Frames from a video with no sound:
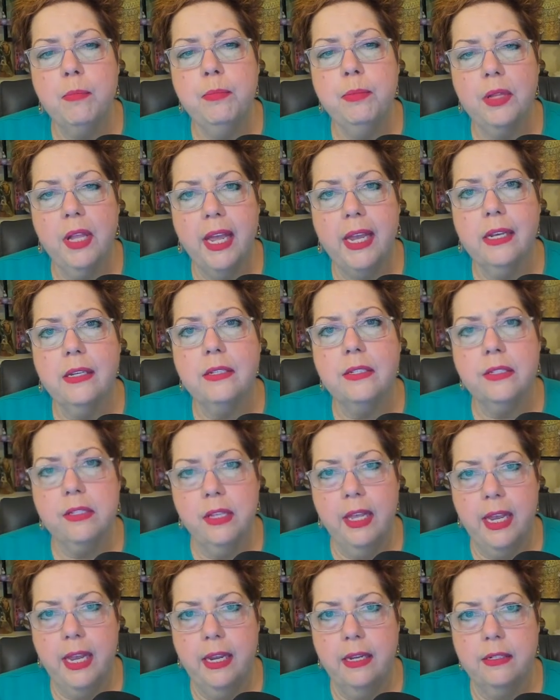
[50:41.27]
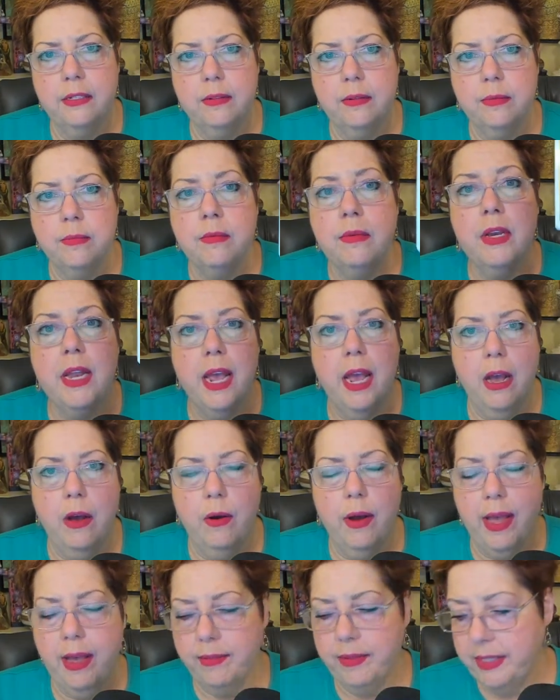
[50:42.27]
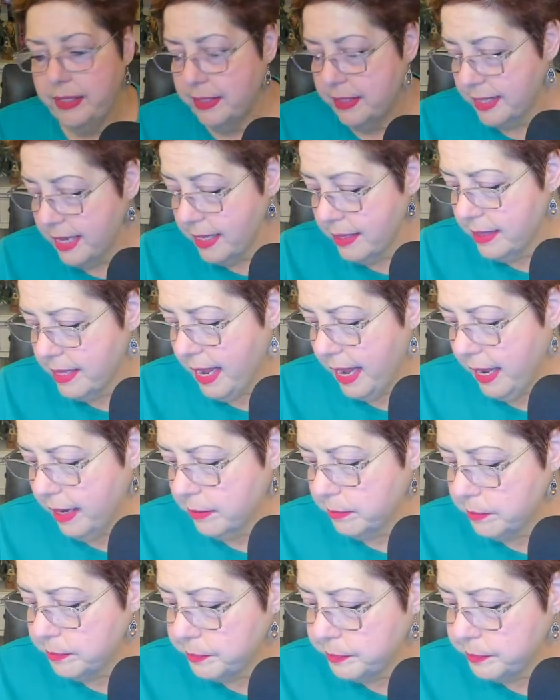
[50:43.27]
blank slate. Now, having said that,